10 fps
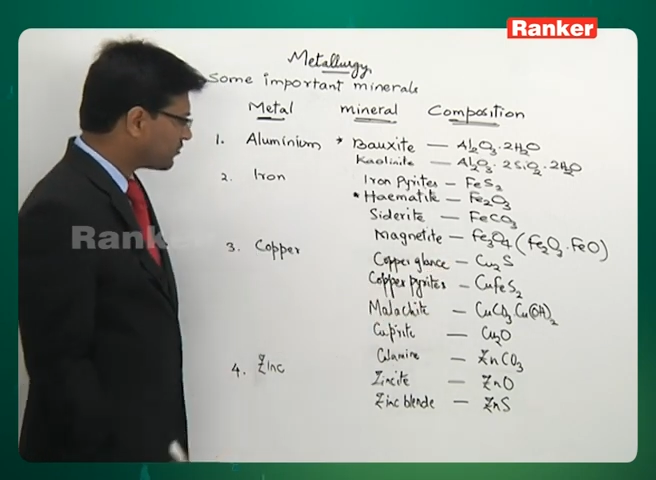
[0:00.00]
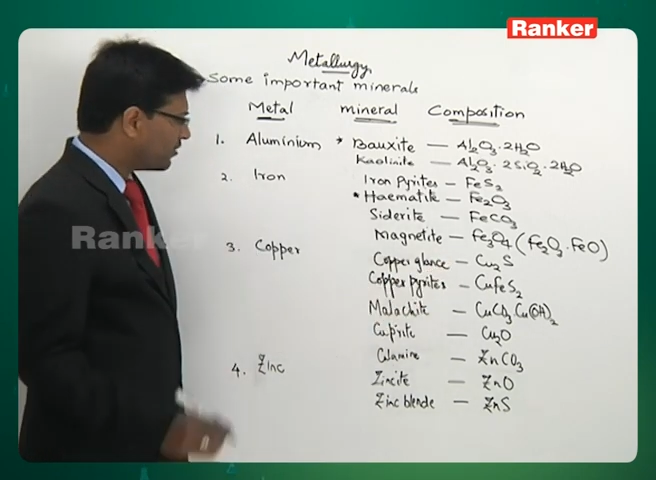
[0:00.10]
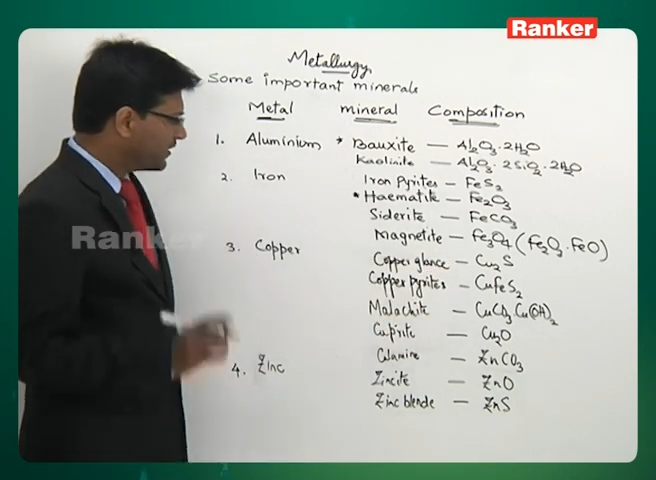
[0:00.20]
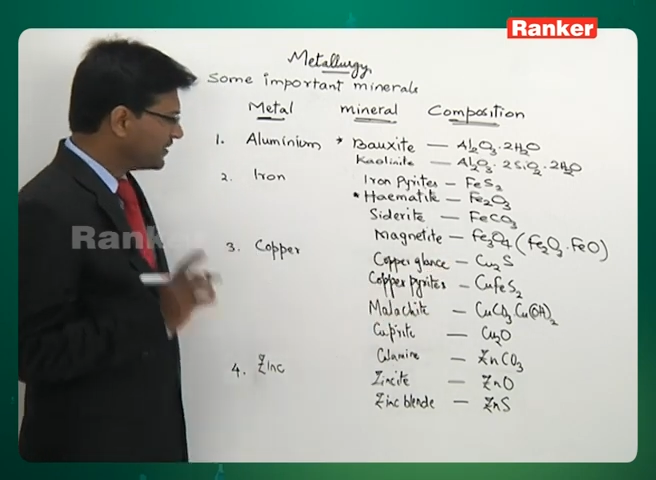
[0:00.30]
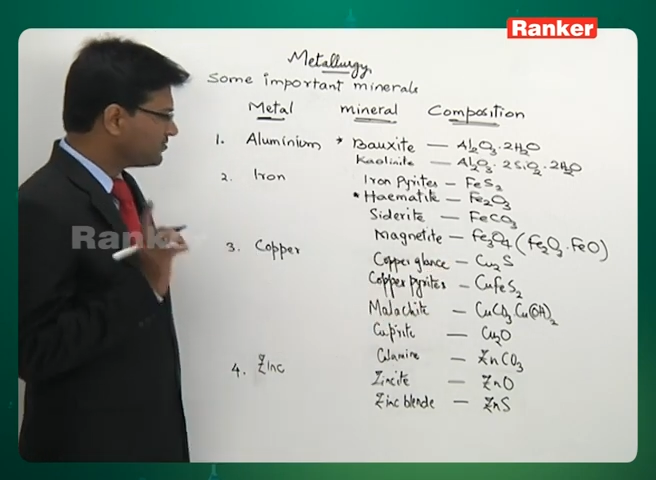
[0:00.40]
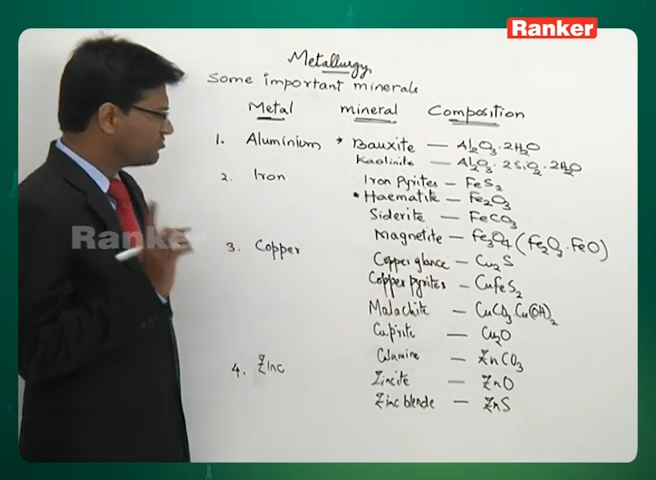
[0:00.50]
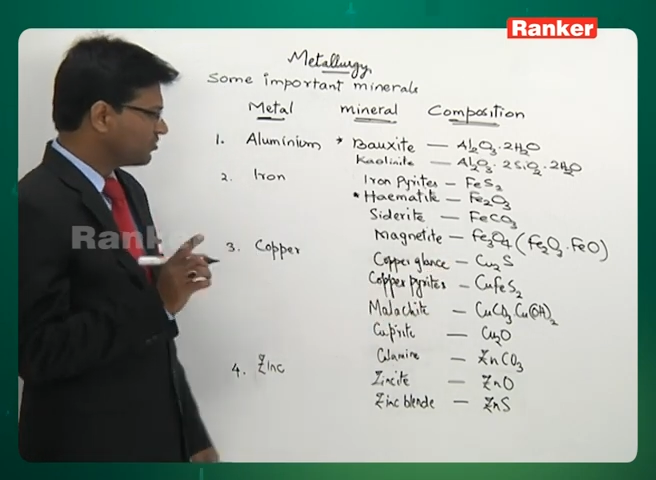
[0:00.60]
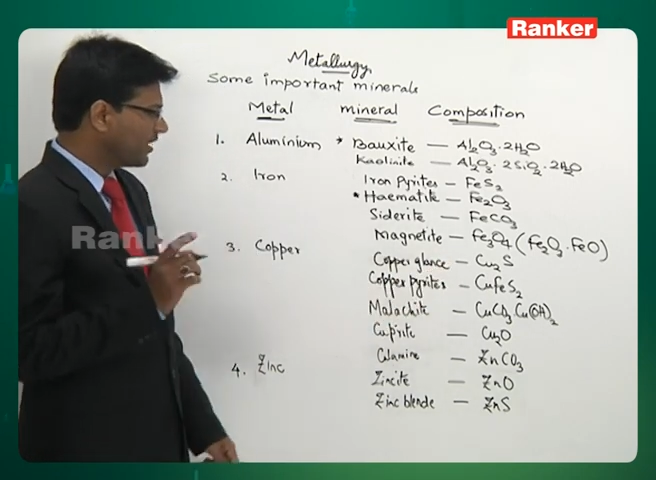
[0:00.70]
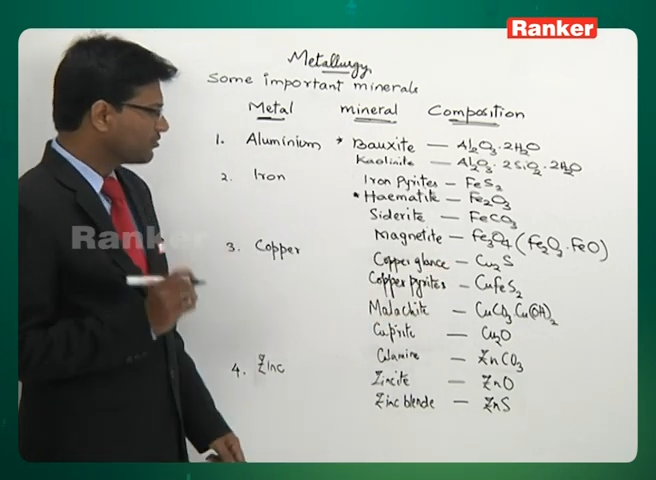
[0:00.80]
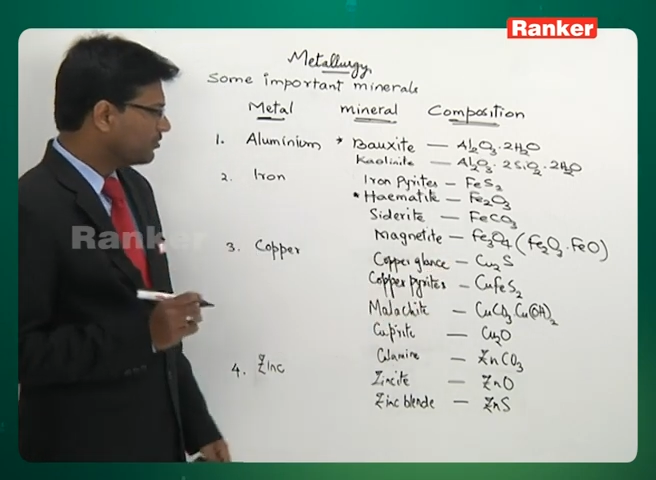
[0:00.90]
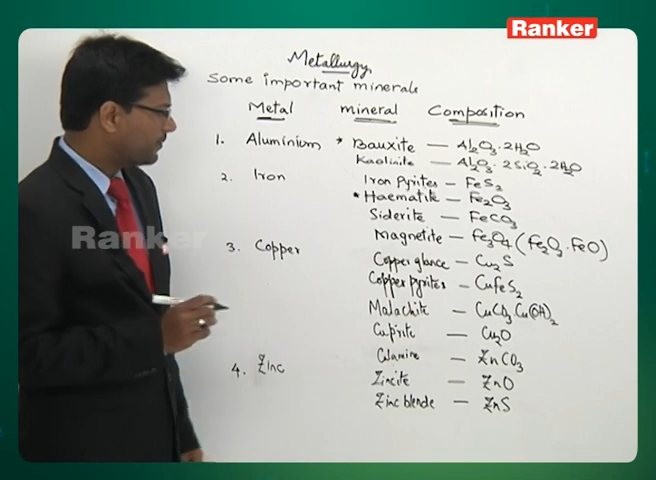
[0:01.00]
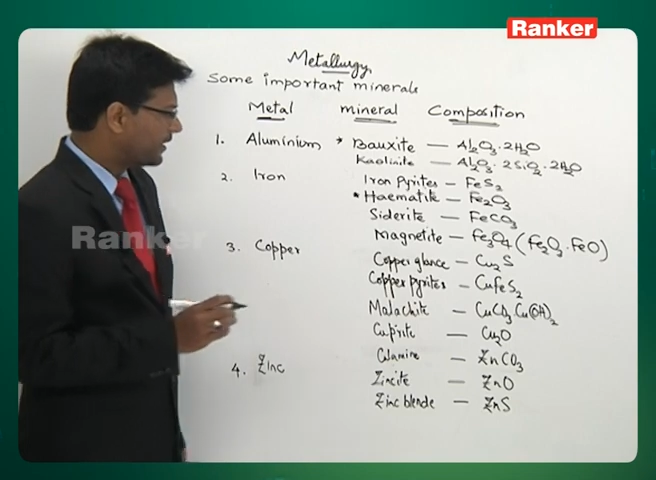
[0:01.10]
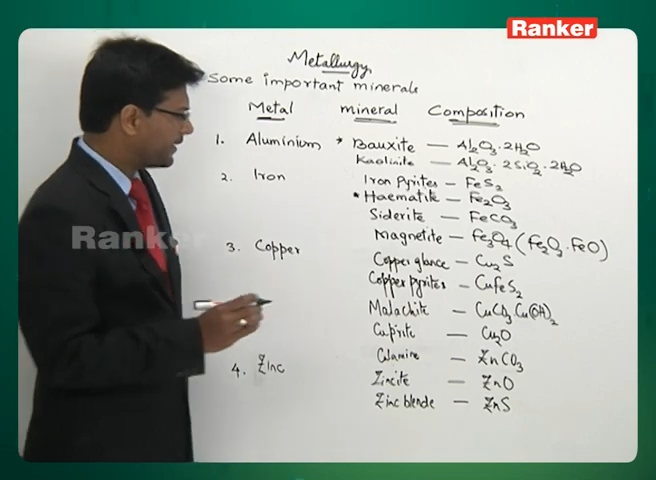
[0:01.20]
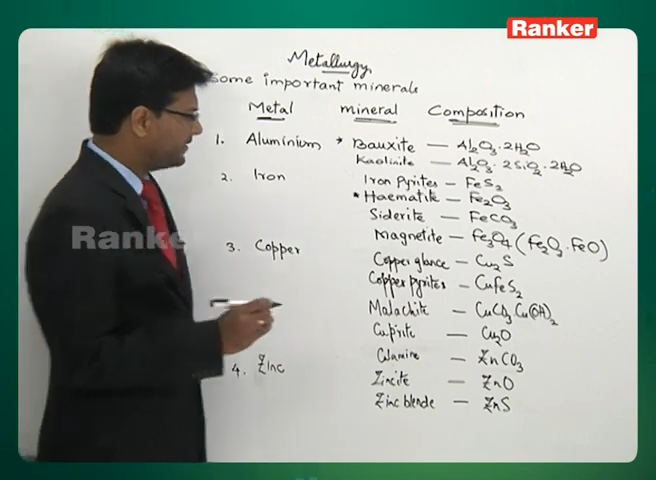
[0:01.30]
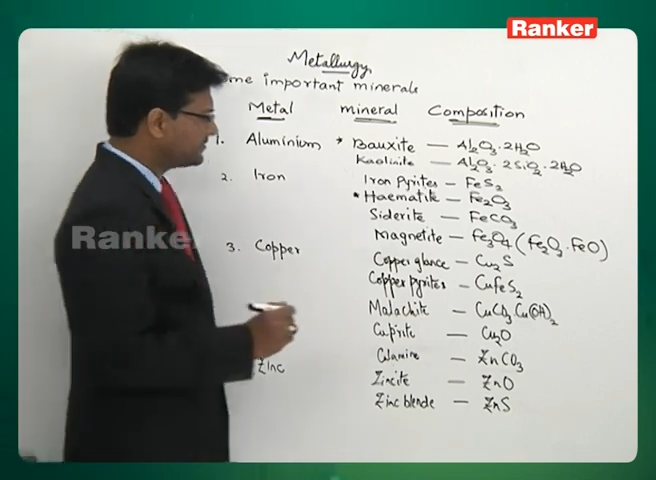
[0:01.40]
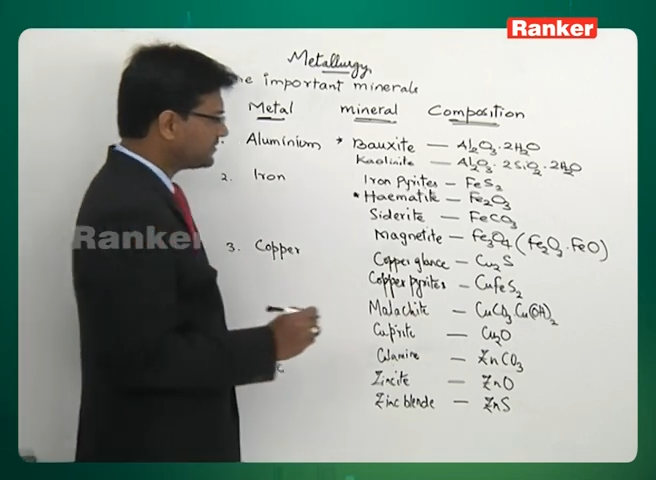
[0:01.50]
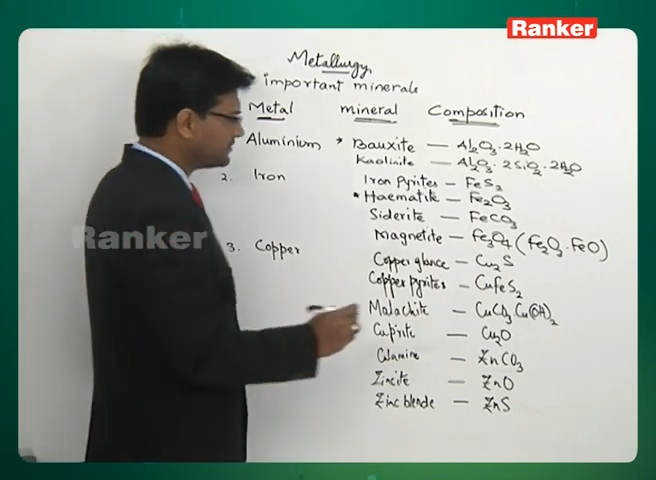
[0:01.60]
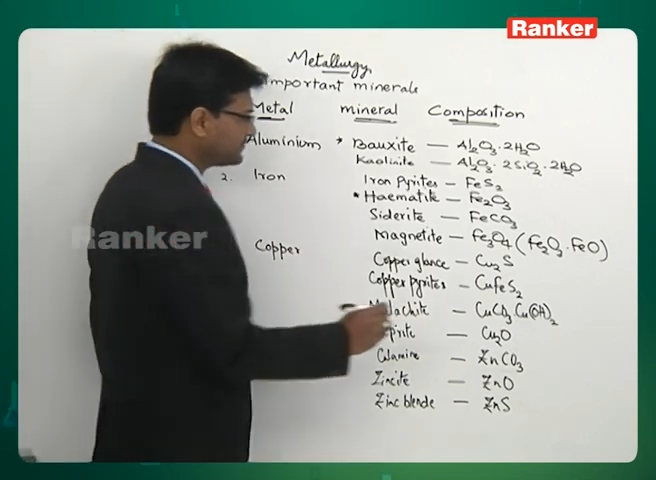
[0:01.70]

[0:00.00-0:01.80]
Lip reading: called as chalcopyrites.